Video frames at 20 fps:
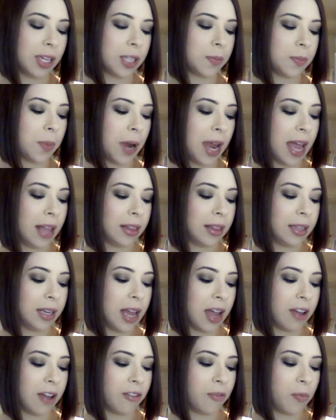It's by
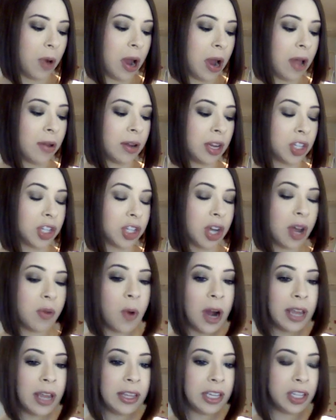Ellen F. Brown and John
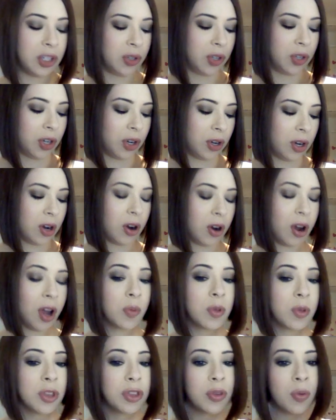Wiley Junior
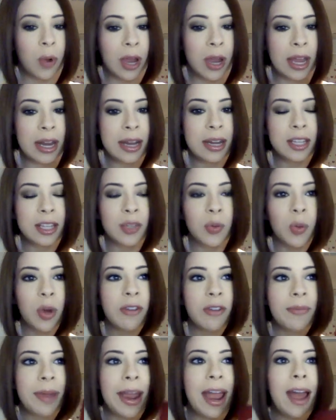Gone with the Wind is
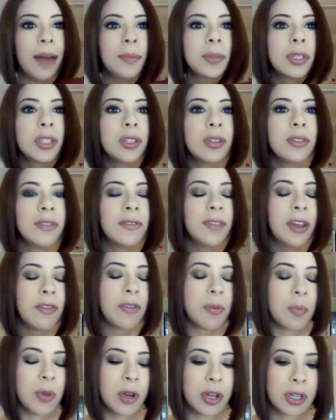one of my absolute
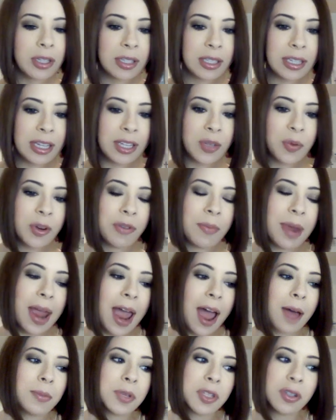favorite books. It's one of my
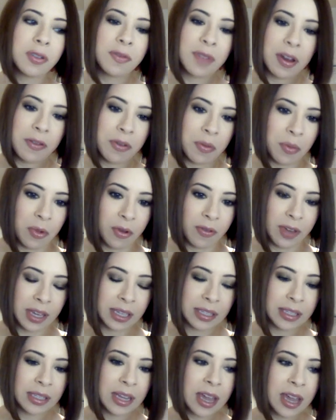absolute favorite
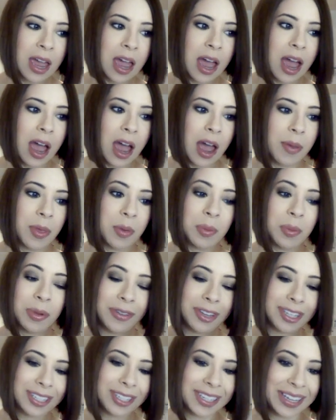movies. And the
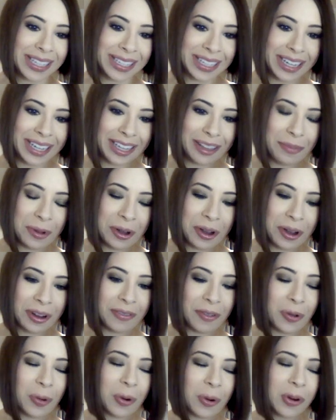movie is nothing like the book,
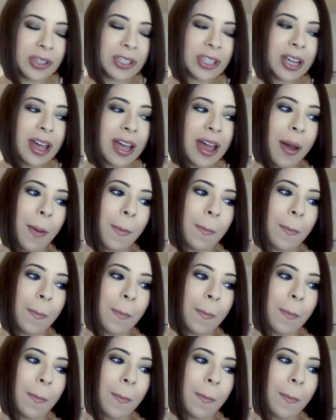of course.